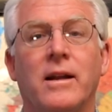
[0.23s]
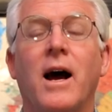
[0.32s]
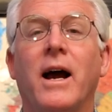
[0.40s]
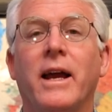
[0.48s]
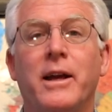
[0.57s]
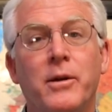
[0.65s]

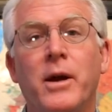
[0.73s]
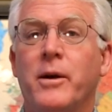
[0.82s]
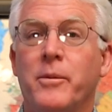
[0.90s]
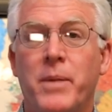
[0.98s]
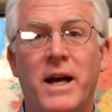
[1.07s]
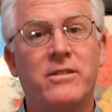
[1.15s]
Hi,
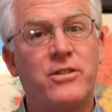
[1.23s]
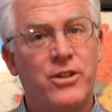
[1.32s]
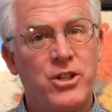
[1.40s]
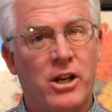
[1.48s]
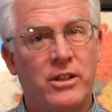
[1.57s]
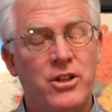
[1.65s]
Pastor
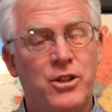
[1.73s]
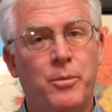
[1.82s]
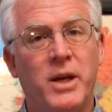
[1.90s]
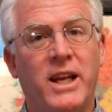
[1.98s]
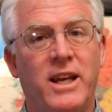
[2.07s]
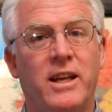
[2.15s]
John
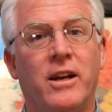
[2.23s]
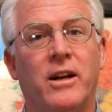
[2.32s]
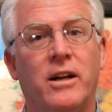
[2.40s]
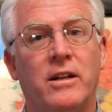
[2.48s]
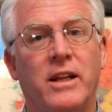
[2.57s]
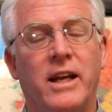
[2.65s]
Chubik
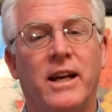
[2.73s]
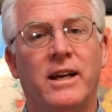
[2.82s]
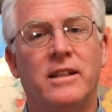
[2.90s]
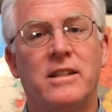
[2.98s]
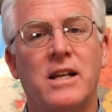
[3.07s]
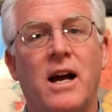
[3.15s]
here,
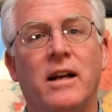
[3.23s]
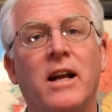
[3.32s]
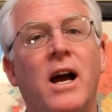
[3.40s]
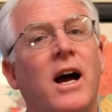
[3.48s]
and uh,